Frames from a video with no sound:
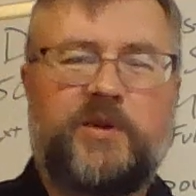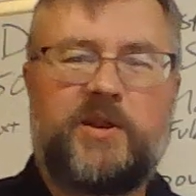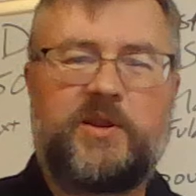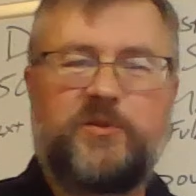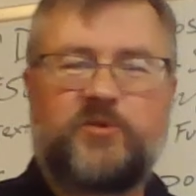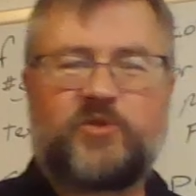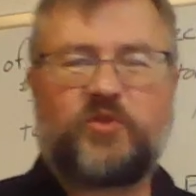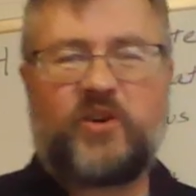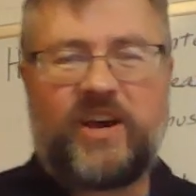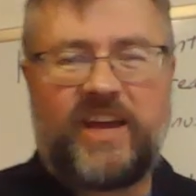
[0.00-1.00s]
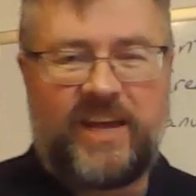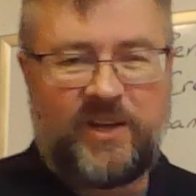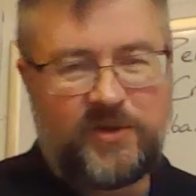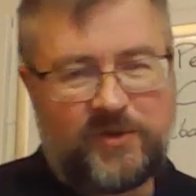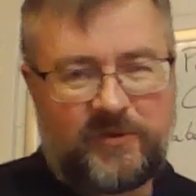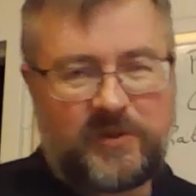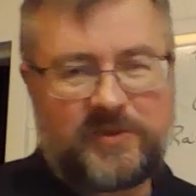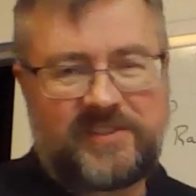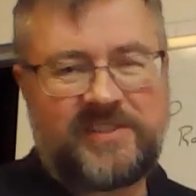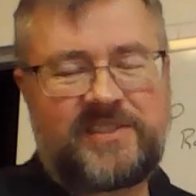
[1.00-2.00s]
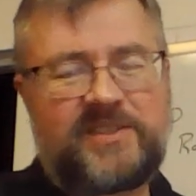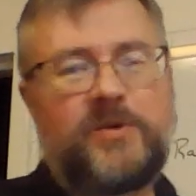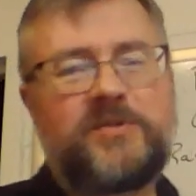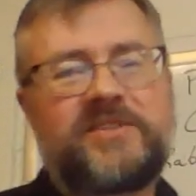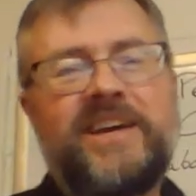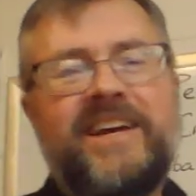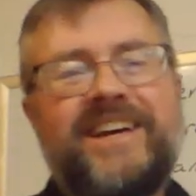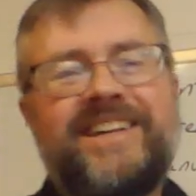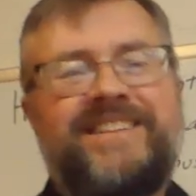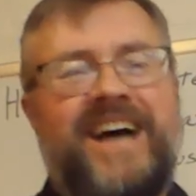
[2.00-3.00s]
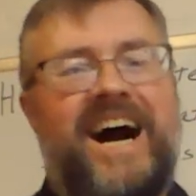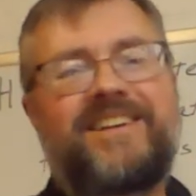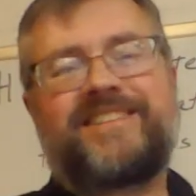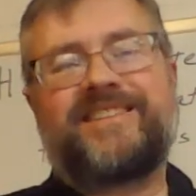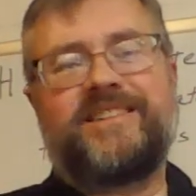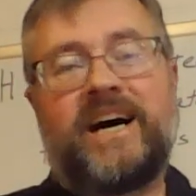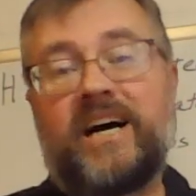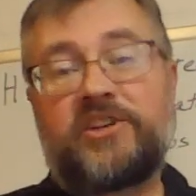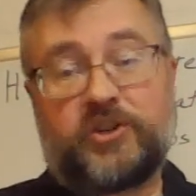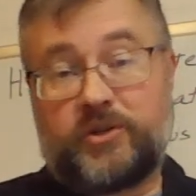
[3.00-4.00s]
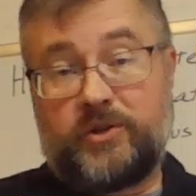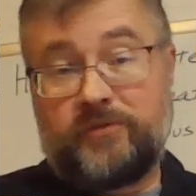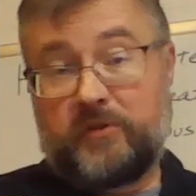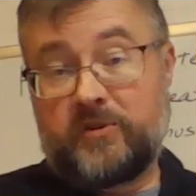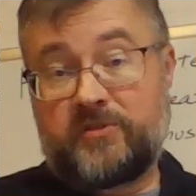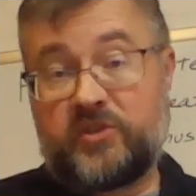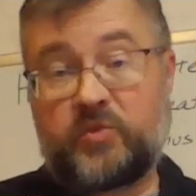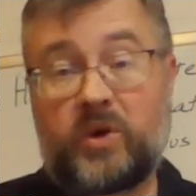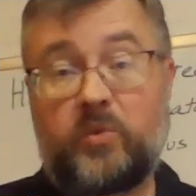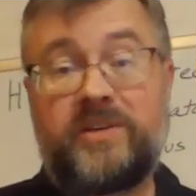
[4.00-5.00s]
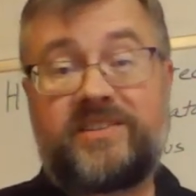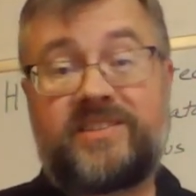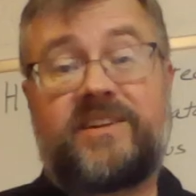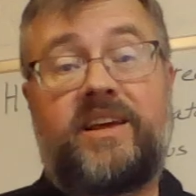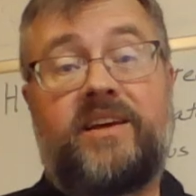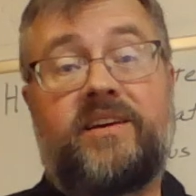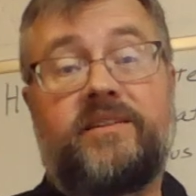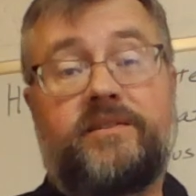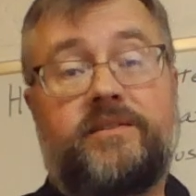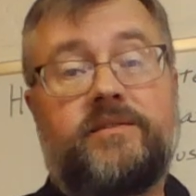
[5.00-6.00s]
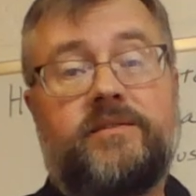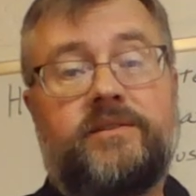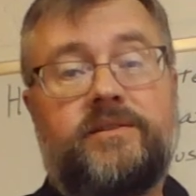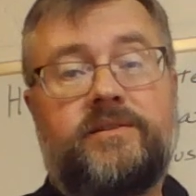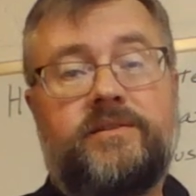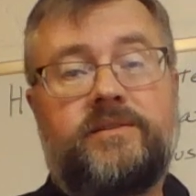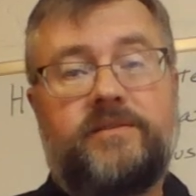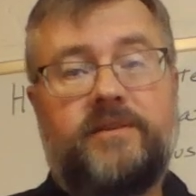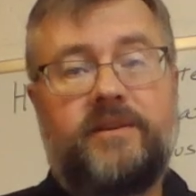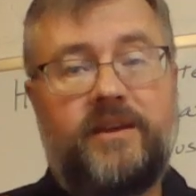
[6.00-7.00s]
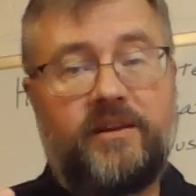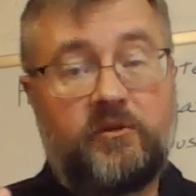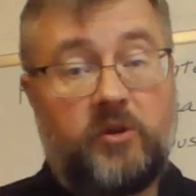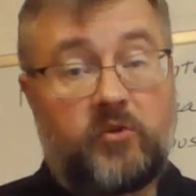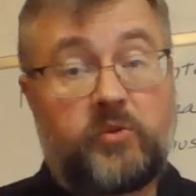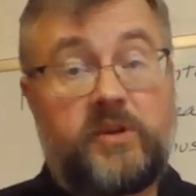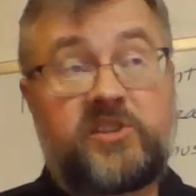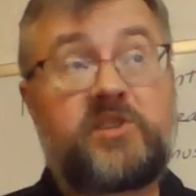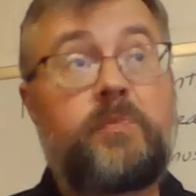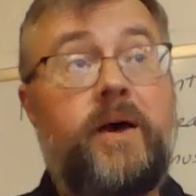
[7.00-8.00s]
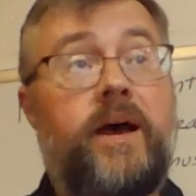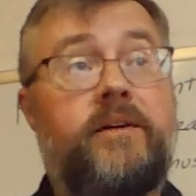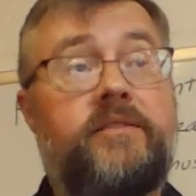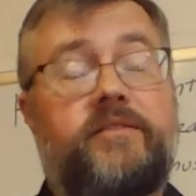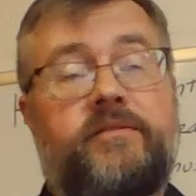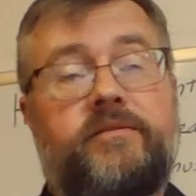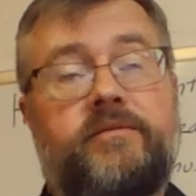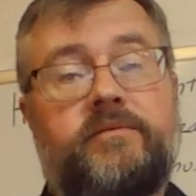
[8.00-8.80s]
One of those triangle verses, those doxological verses where we stand in respect